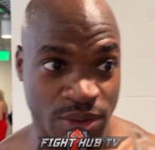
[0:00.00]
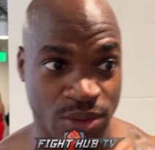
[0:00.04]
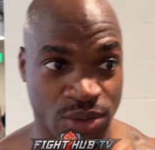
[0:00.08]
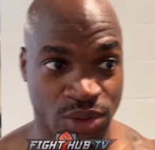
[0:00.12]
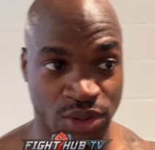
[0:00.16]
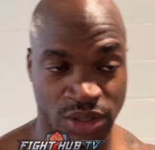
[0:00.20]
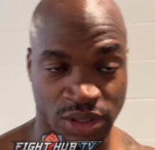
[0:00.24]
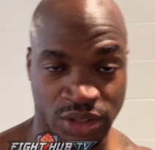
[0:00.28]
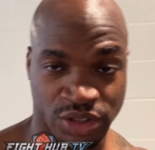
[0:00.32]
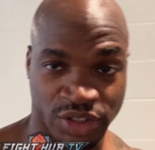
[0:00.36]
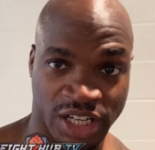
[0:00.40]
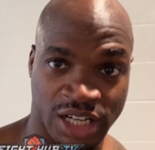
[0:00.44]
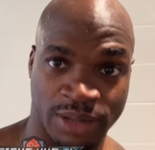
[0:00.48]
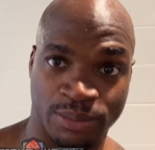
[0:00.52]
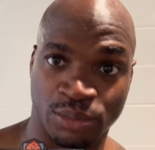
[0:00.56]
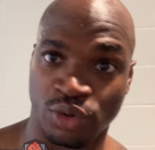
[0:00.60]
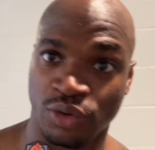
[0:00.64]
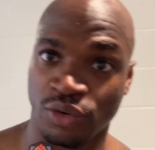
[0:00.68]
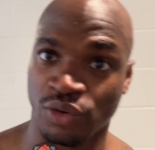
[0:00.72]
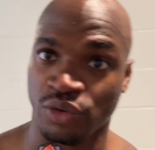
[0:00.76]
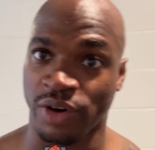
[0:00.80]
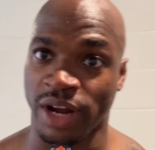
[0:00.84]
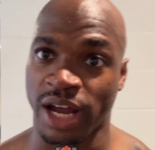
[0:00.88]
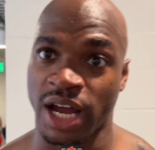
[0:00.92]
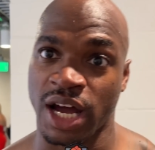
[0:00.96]
was going to try to
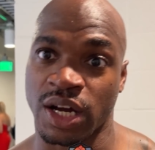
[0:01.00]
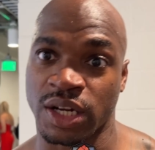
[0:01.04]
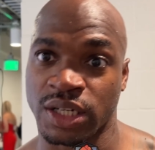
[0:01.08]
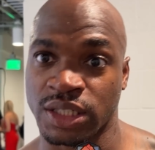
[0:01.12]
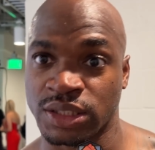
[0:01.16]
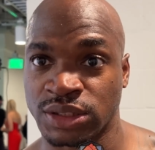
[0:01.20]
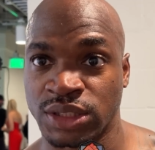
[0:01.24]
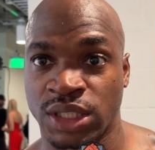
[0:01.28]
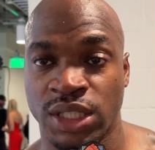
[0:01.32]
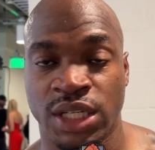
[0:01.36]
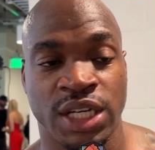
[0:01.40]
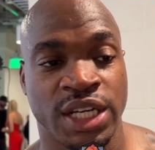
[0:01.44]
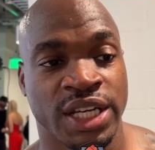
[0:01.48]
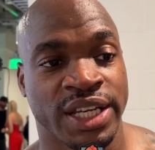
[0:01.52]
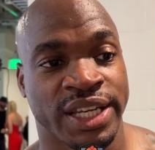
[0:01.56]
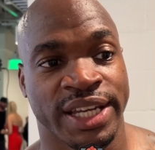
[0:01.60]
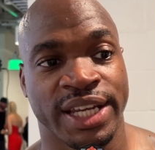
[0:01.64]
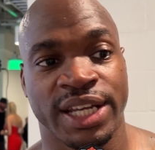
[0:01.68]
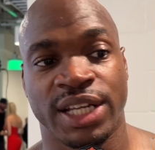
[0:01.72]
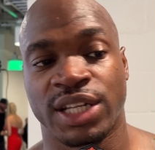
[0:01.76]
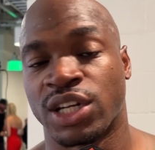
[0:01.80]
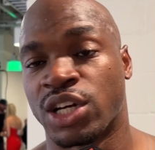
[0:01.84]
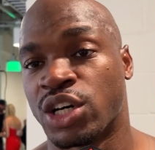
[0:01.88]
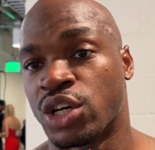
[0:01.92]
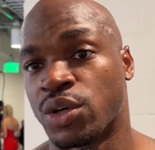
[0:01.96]
move around and
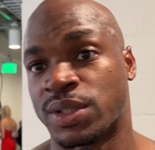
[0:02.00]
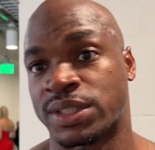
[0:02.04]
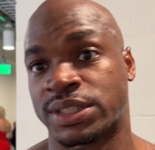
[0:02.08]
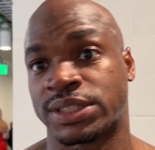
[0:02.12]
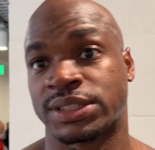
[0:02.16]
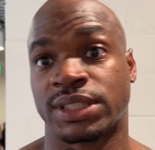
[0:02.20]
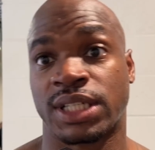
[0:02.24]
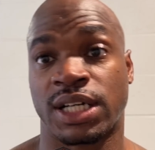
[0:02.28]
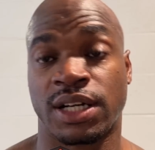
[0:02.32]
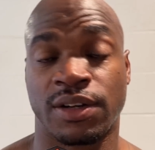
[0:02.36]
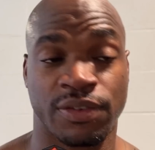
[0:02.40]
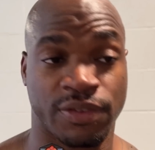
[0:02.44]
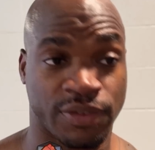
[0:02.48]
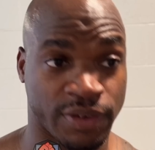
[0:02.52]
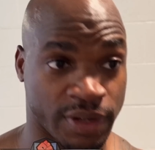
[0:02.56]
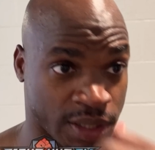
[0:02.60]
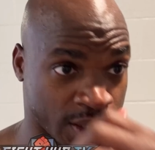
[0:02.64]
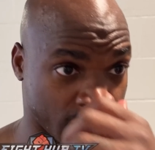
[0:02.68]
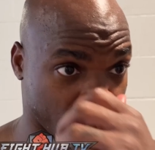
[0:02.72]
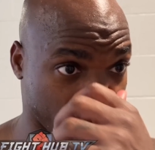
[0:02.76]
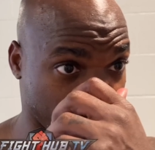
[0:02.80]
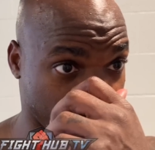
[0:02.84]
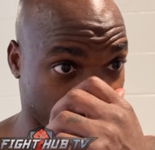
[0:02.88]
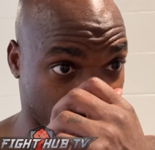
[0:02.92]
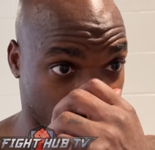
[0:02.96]
get low and stuff.
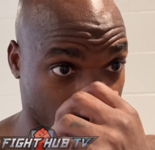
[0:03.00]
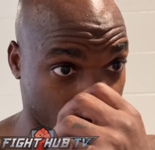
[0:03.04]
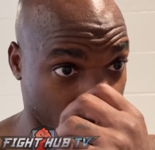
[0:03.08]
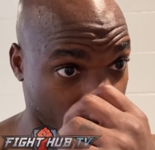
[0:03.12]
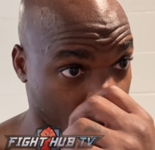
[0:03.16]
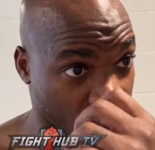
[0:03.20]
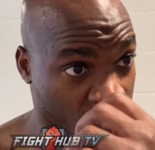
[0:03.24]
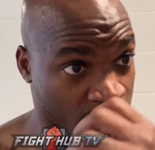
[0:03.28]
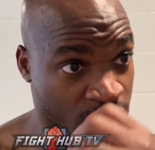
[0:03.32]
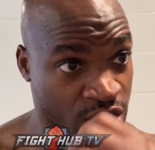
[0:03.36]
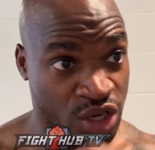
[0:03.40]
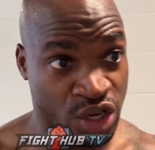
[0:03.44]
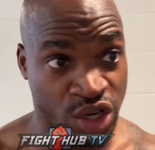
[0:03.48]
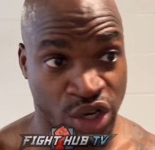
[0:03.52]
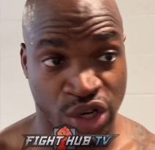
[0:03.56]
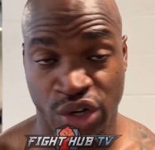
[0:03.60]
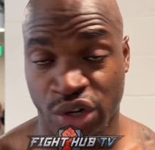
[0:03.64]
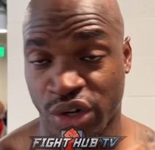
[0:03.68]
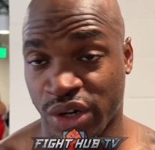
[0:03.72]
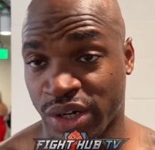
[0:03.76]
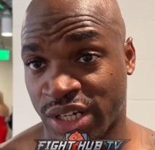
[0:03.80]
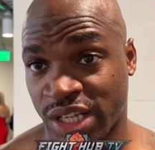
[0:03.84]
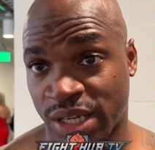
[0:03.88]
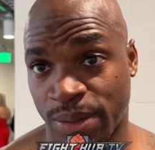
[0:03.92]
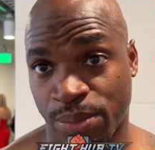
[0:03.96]
And, you
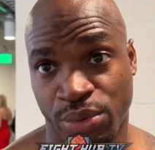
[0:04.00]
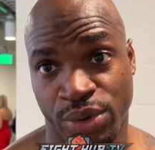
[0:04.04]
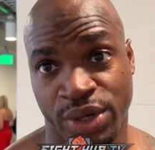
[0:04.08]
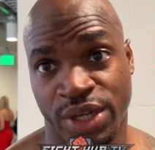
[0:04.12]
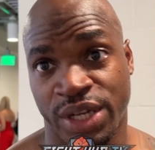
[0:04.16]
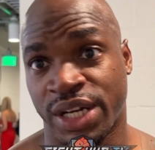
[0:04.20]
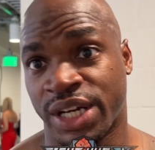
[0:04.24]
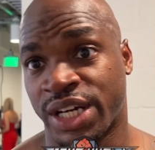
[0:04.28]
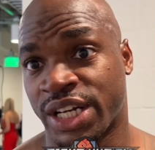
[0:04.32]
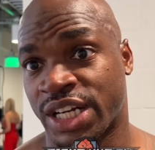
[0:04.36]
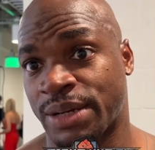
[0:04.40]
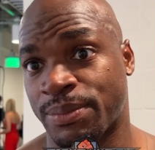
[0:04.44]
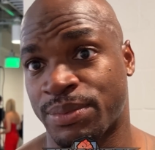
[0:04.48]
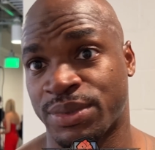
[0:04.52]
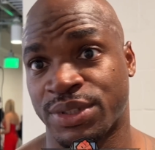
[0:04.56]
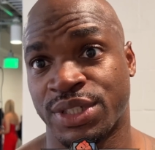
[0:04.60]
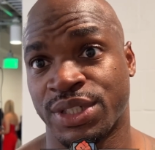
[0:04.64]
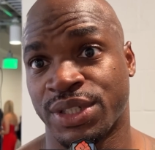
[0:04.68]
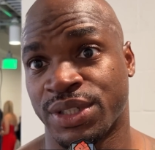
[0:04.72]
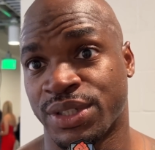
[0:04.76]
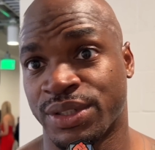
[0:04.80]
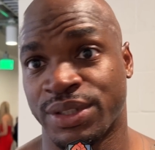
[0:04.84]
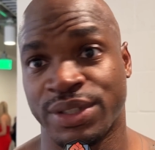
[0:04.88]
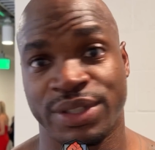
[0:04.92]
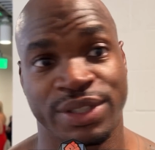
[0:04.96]
know, I did pretty good up
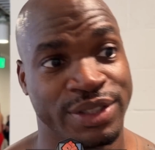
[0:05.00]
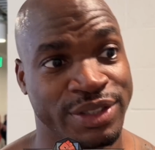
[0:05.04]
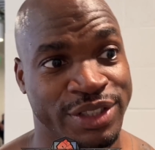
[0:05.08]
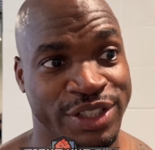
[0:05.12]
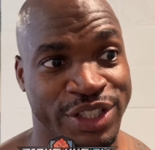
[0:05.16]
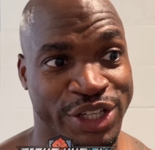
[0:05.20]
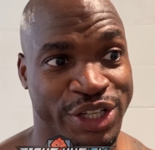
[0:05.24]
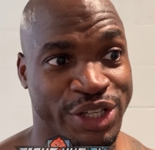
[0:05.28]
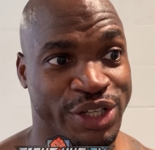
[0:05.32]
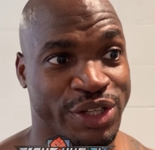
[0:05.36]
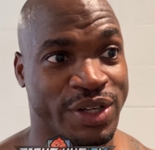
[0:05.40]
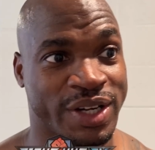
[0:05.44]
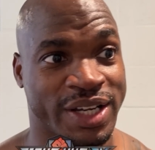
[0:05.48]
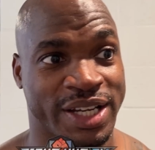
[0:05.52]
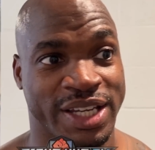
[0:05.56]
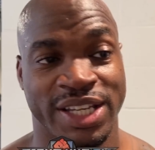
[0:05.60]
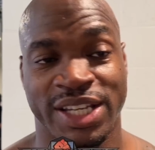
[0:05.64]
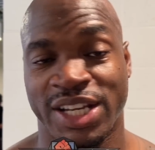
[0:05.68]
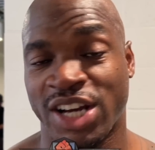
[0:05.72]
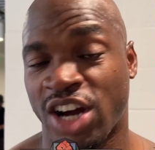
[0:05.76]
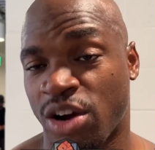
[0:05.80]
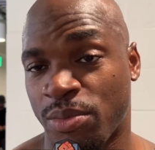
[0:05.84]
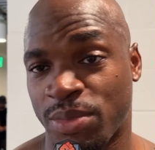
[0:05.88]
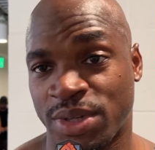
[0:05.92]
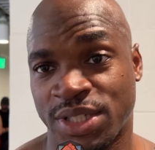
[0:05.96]
until, he
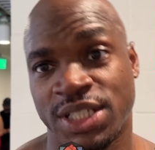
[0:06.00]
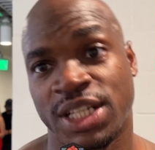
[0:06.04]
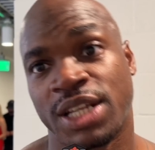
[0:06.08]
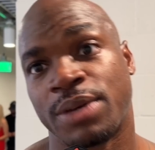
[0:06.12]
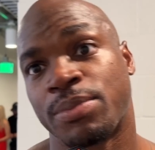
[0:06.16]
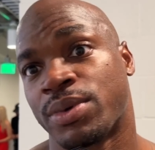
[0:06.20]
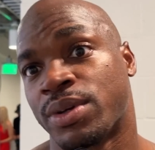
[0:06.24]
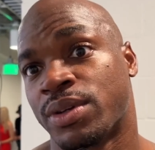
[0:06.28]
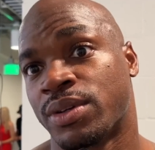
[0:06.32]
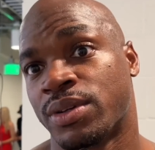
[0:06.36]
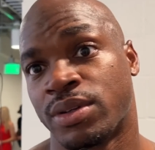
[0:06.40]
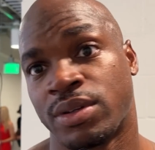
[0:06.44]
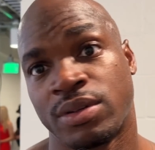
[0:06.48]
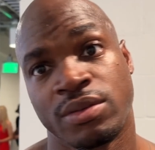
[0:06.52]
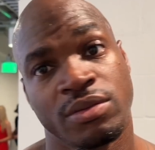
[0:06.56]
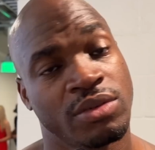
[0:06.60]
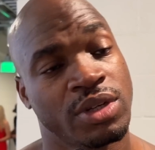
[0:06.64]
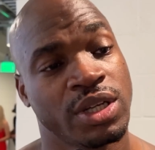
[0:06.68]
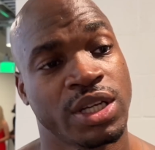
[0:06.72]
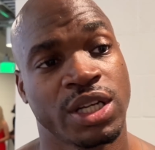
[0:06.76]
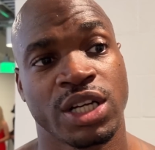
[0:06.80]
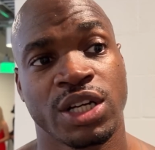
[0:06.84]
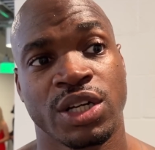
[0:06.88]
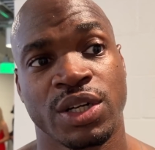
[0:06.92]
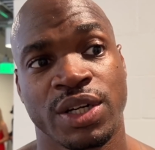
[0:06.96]
caught me slipping. Yeah.
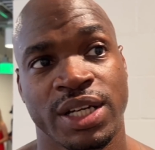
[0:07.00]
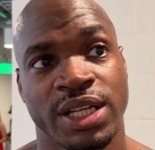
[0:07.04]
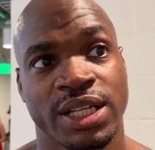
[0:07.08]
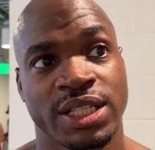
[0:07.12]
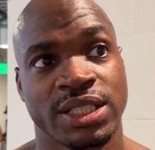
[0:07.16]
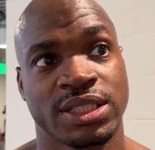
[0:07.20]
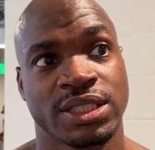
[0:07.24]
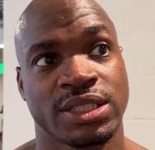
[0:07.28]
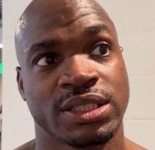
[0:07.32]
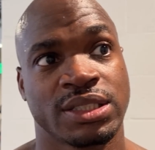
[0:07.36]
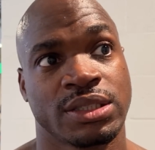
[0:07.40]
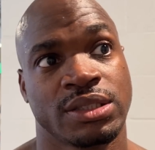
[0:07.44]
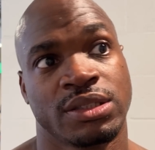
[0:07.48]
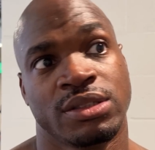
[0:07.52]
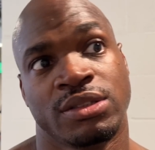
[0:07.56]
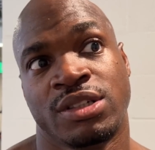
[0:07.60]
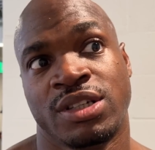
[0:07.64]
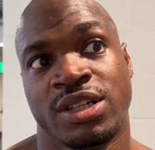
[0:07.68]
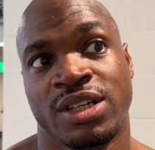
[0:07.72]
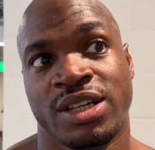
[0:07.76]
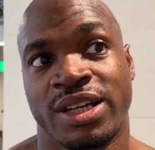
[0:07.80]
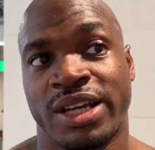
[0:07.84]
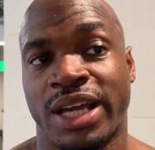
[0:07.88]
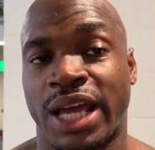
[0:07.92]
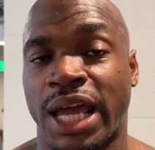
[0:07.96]
You know, it
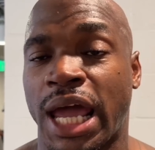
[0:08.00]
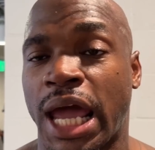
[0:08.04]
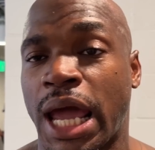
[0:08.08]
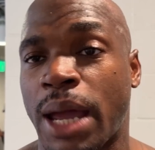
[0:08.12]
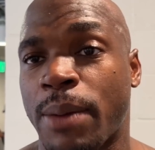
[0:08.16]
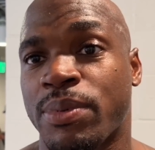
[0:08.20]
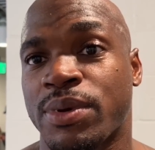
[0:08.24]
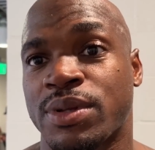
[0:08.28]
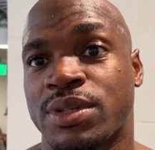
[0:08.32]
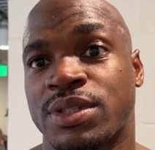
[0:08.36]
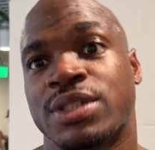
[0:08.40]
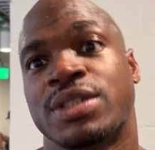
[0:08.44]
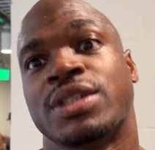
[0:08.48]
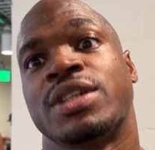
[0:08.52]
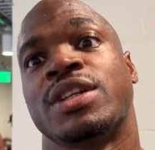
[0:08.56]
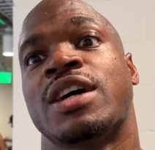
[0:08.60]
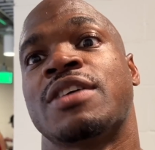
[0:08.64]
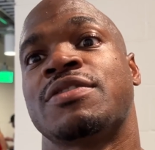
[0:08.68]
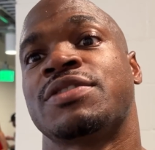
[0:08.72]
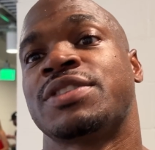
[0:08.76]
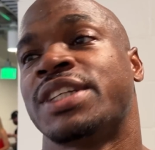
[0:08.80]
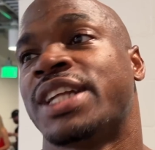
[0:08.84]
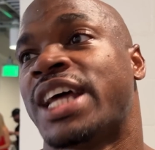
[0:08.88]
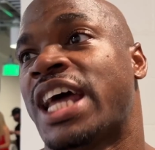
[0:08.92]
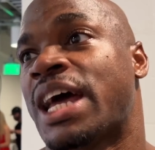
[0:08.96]
happens. You know,
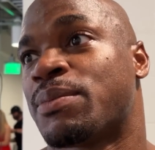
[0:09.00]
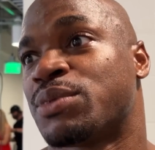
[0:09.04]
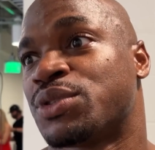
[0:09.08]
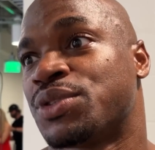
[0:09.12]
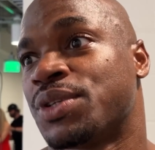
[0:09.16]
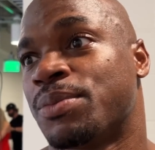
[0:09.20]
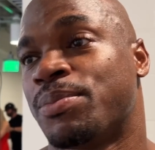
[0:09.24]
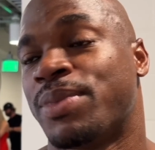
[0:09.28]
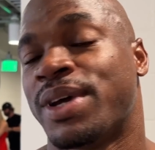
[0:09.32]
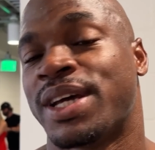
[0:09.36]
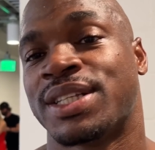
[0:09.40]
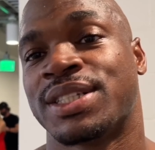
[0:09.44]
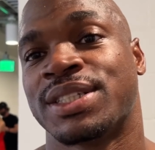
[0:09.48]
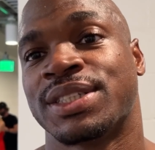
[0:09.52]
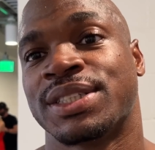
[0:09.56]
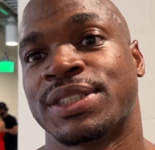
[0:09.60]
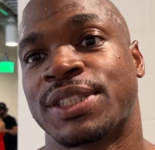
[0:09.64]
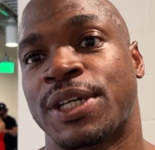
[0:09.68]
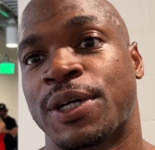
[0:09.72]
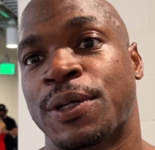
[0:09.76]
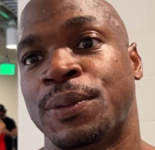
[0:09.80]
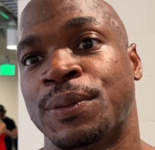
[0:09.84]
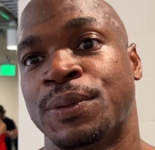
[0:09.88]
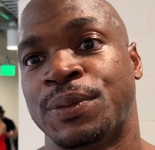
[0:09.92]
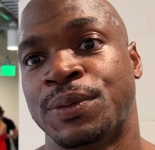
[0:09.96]
I've seen it happen to the best, so.